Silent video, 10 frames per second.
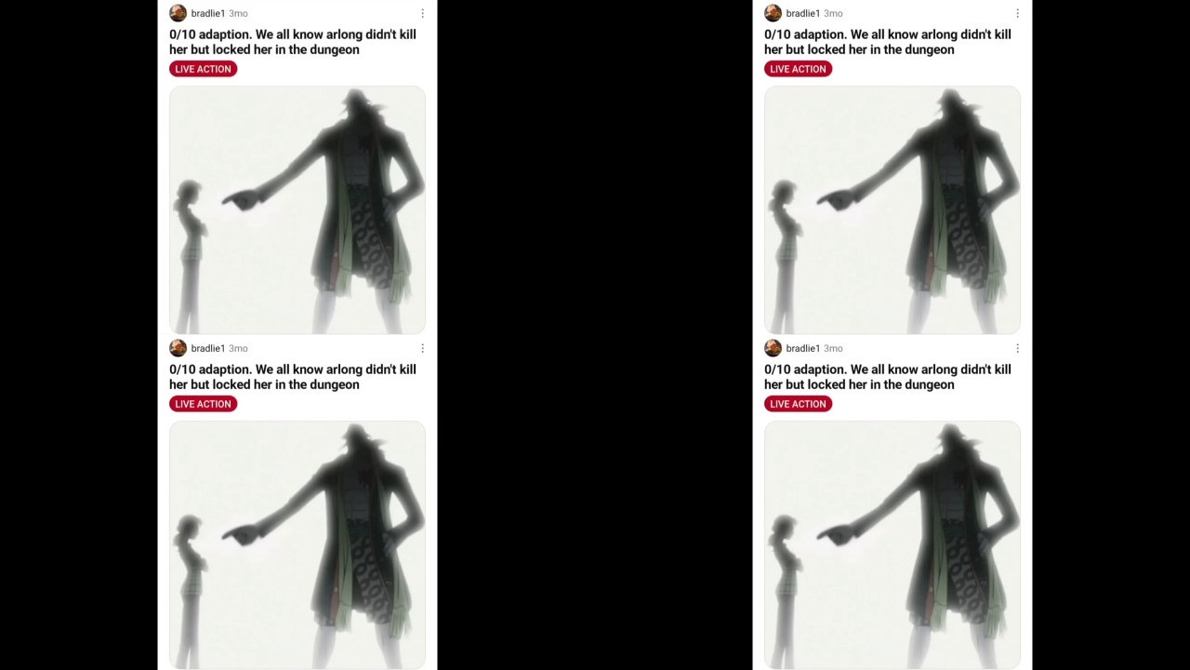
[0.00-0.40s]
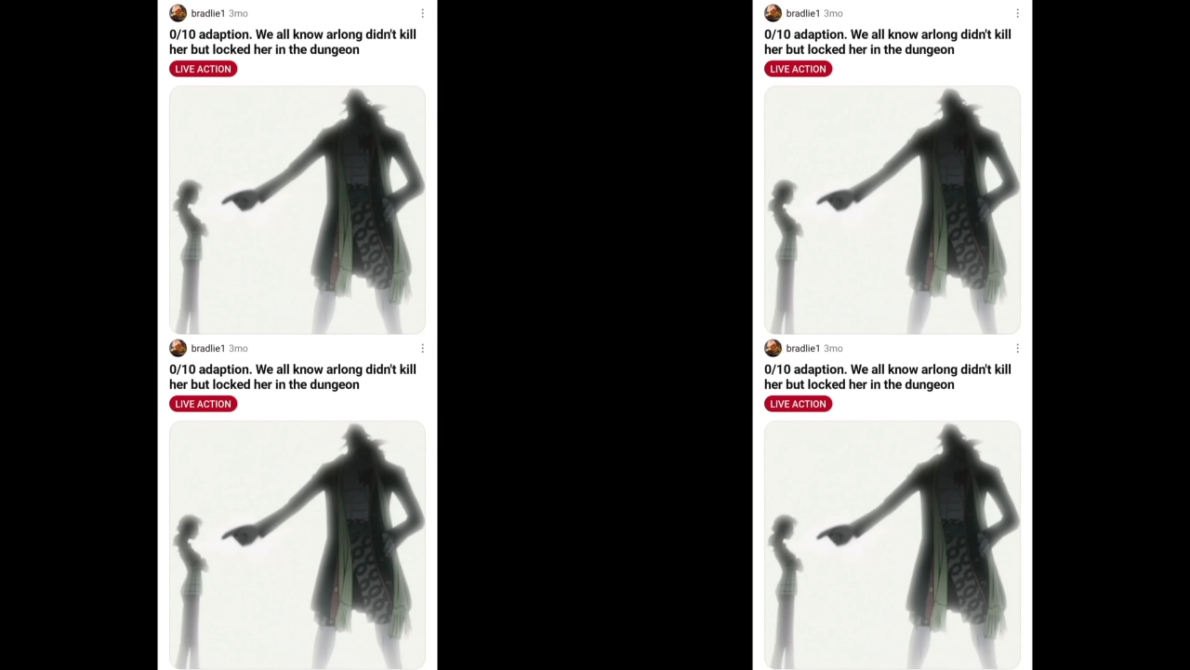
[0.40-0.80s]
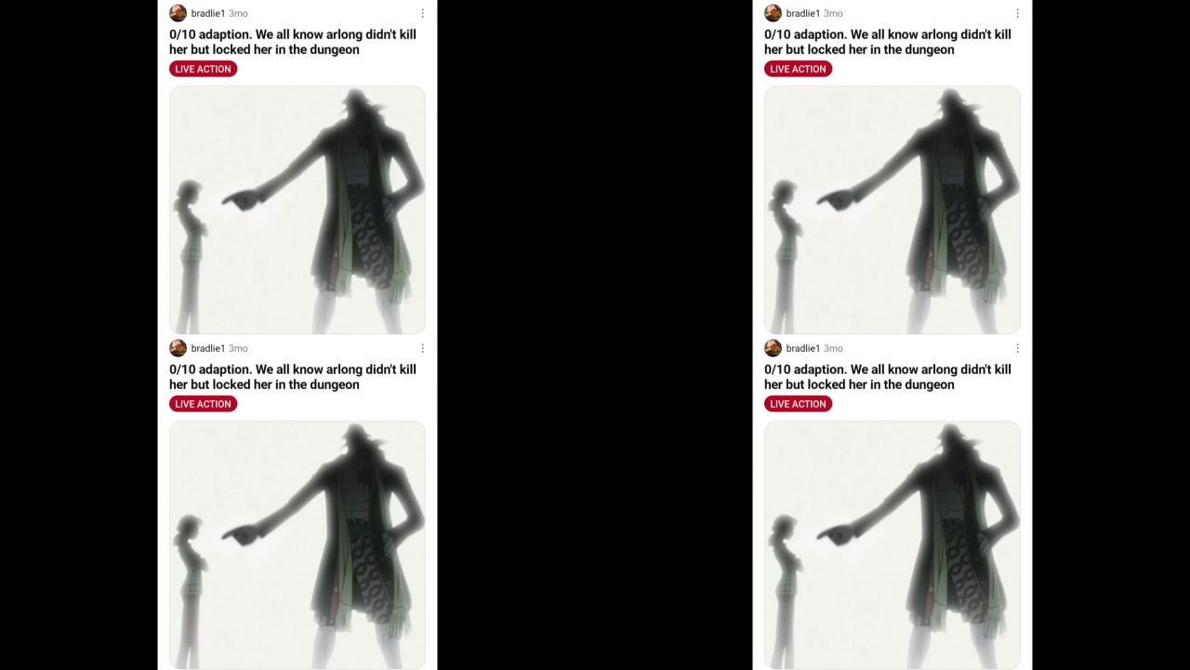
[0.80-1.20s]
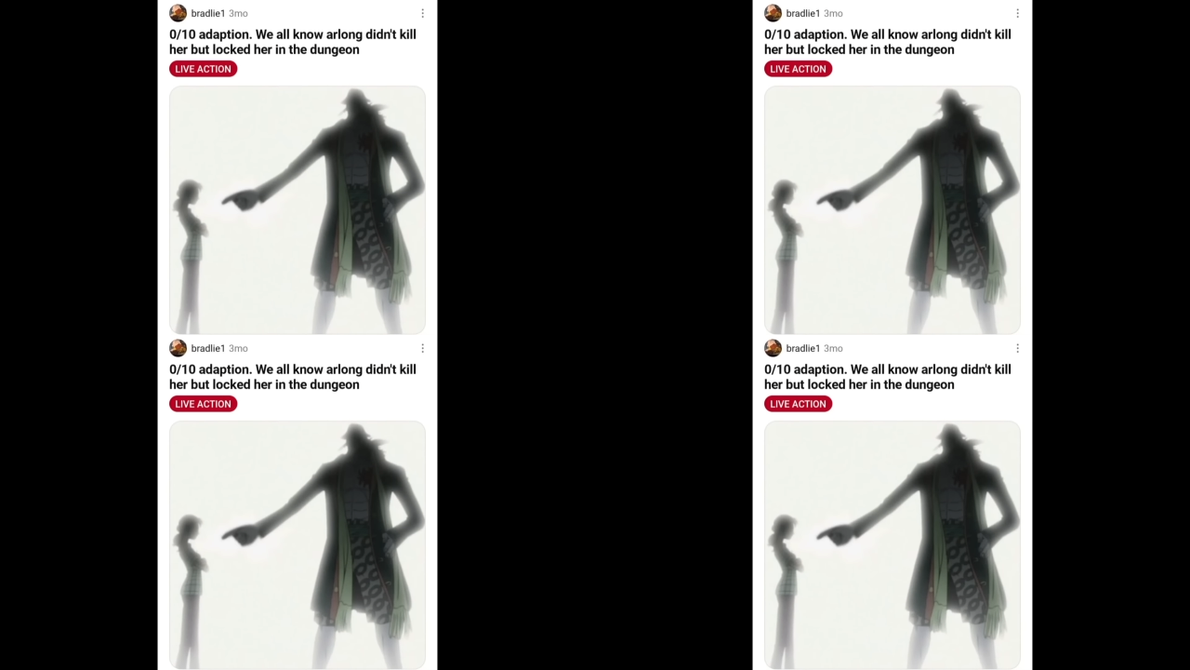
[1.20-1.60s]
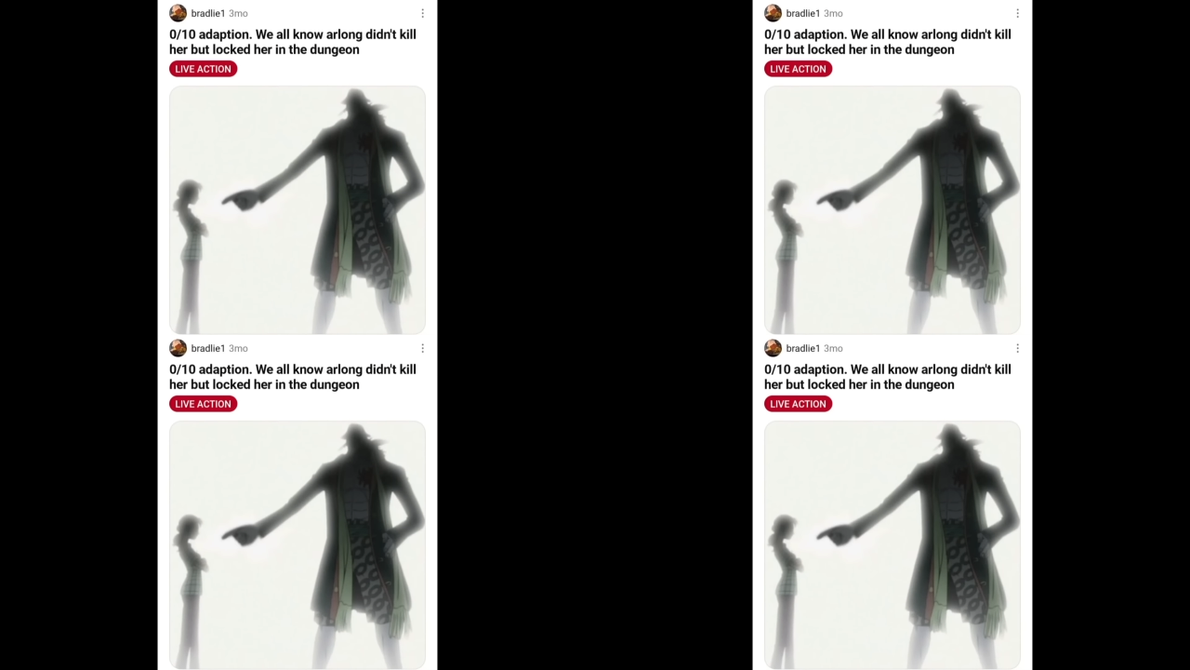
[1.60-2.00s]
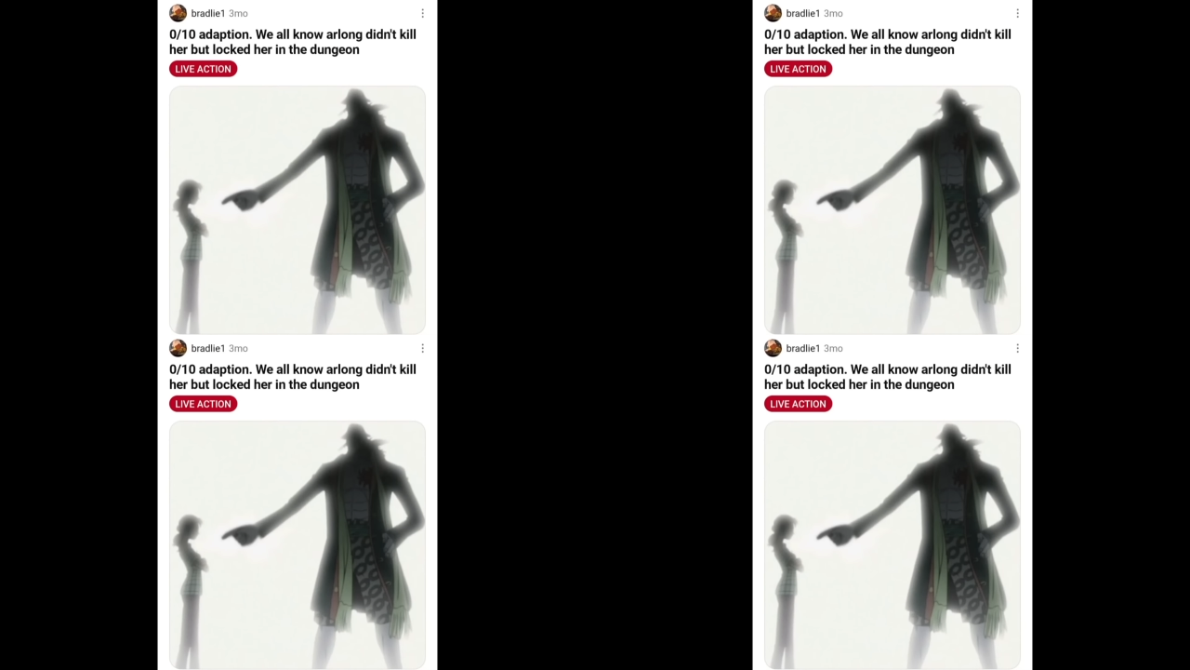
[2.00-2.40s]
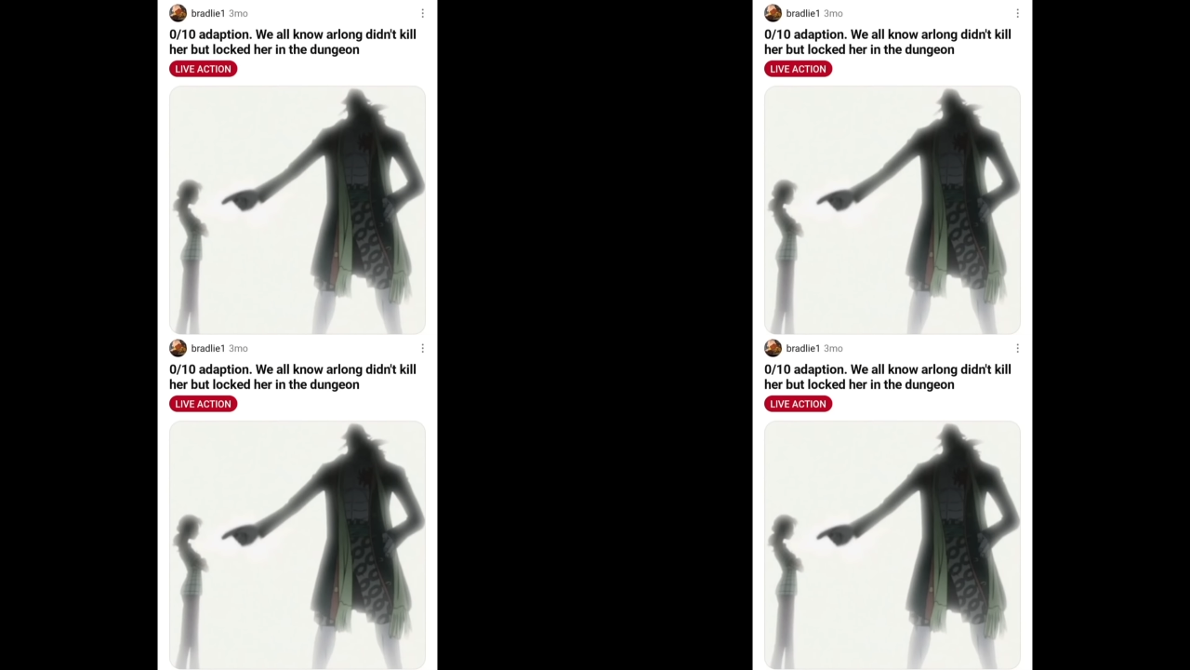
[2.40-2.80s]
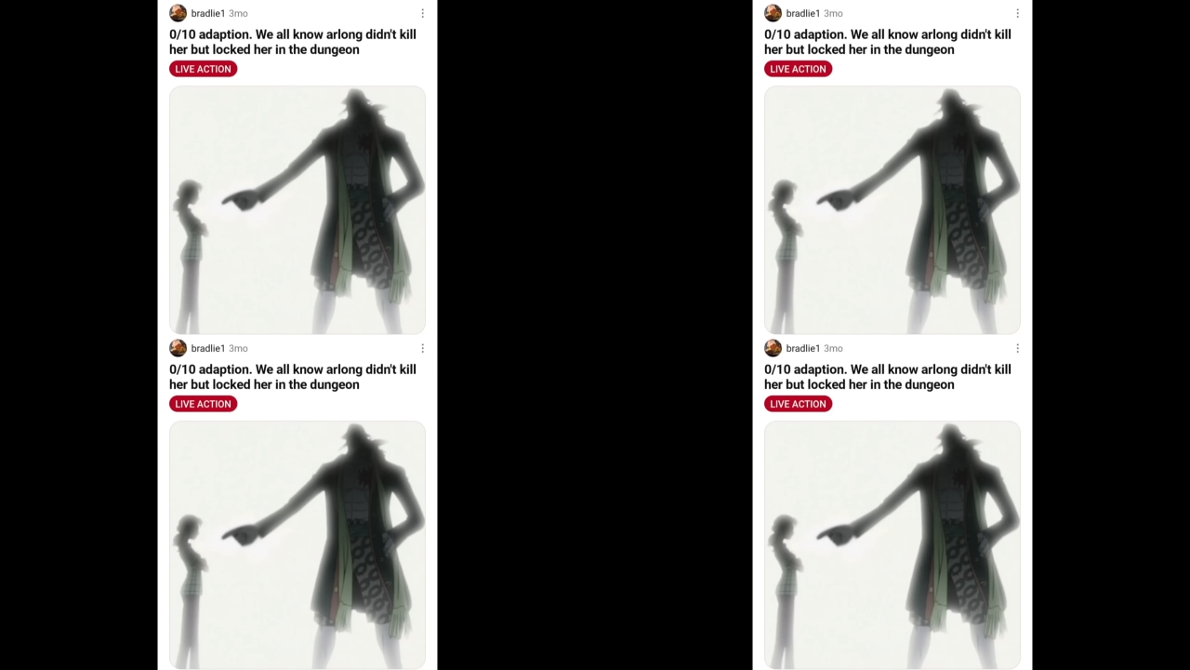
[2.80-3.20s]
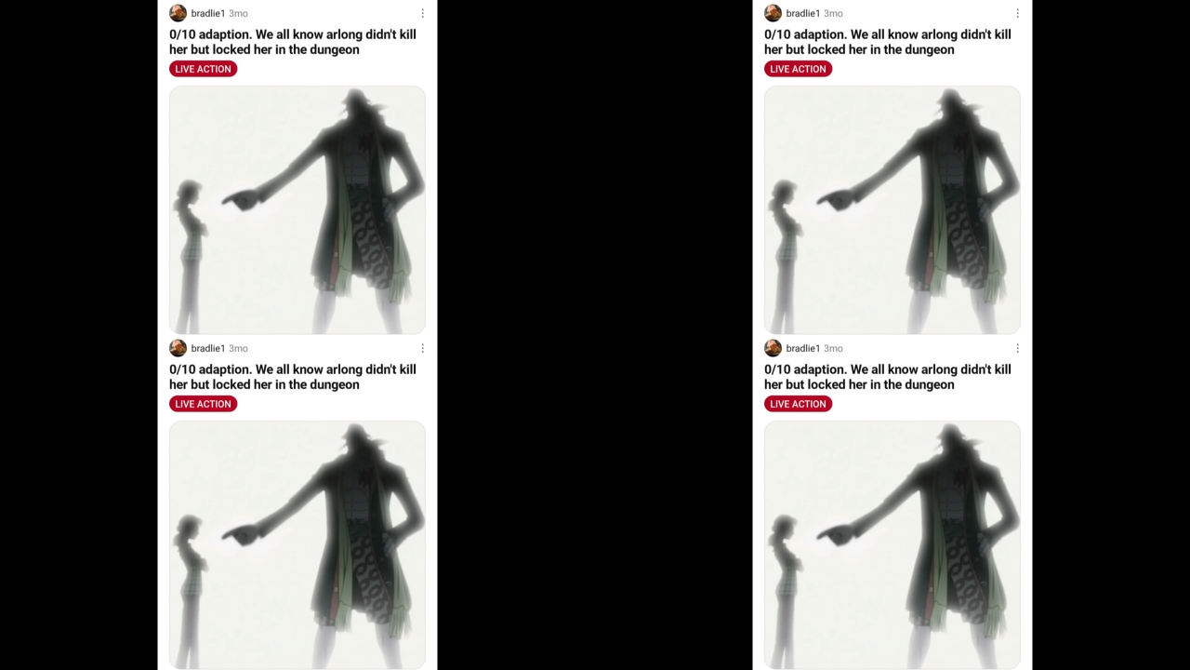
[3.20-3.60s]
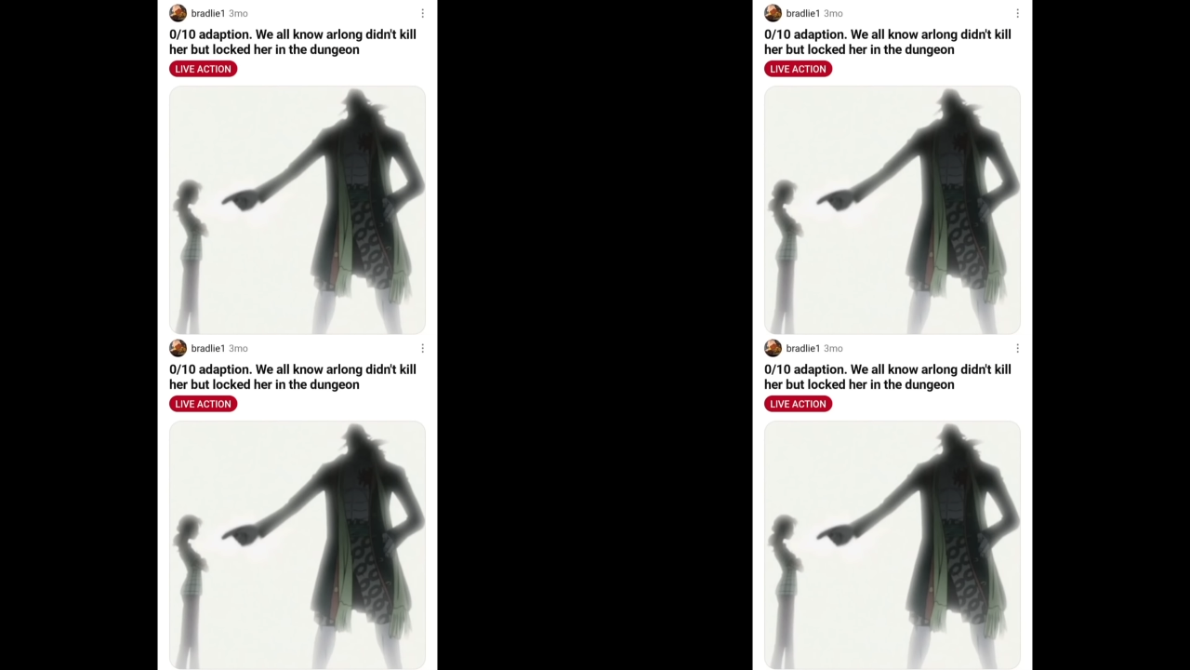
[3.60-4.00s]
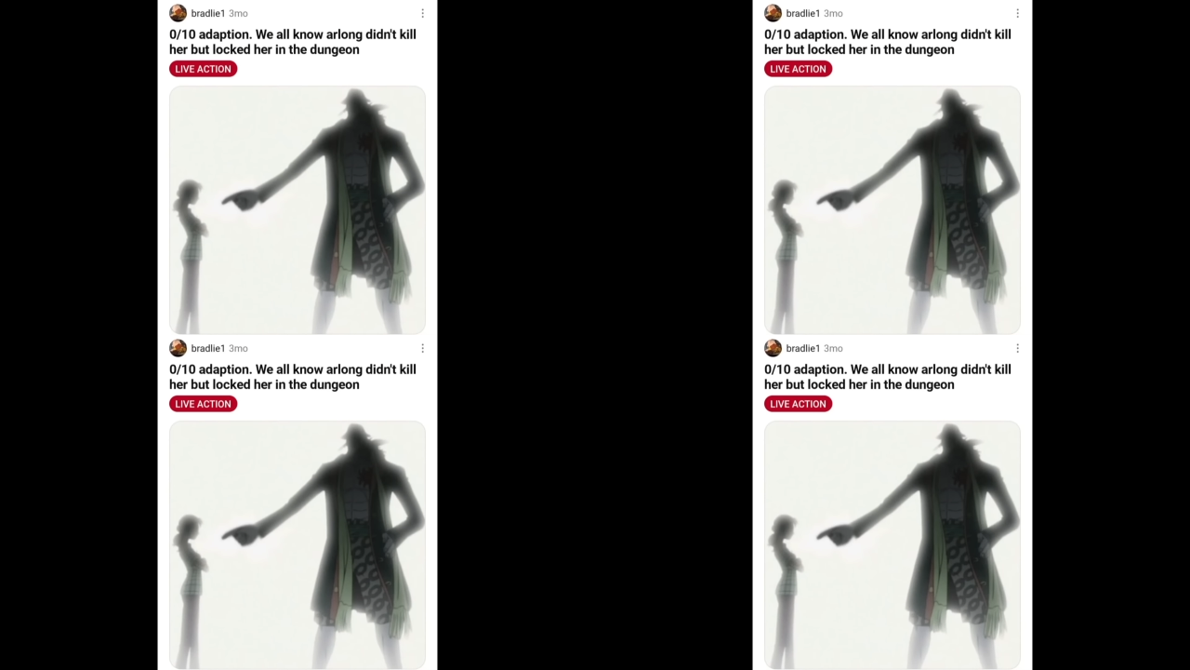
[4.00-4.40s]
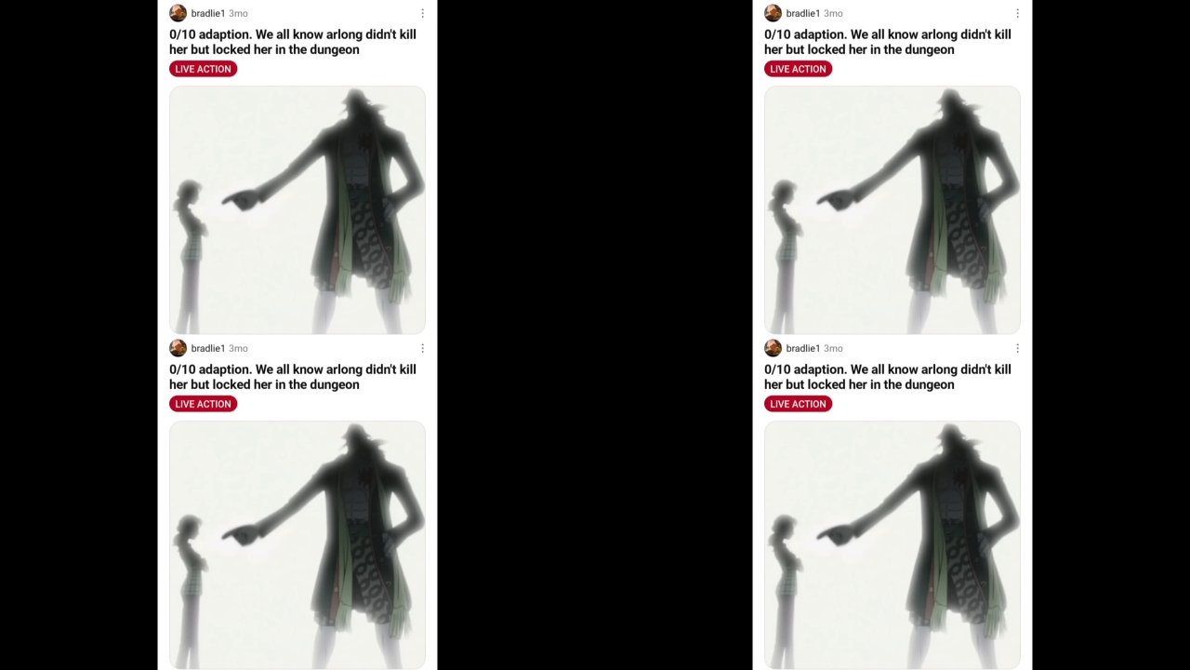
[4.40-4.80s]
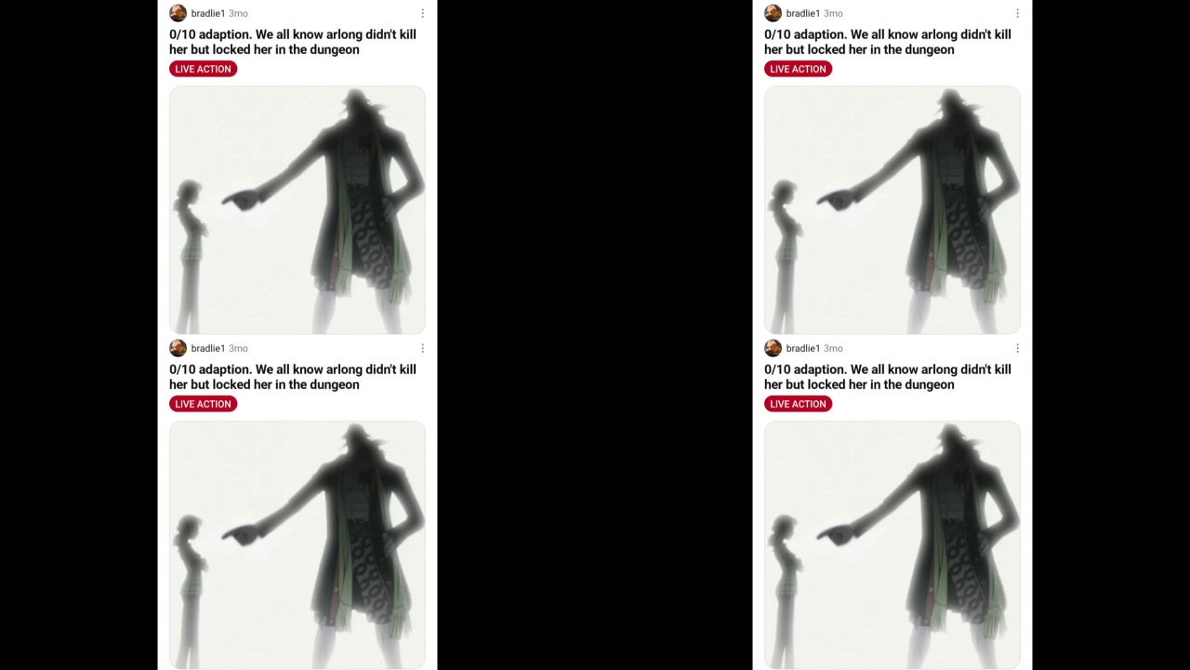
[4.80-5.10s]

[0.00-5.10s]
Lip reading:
Nobody's mouth can be seen.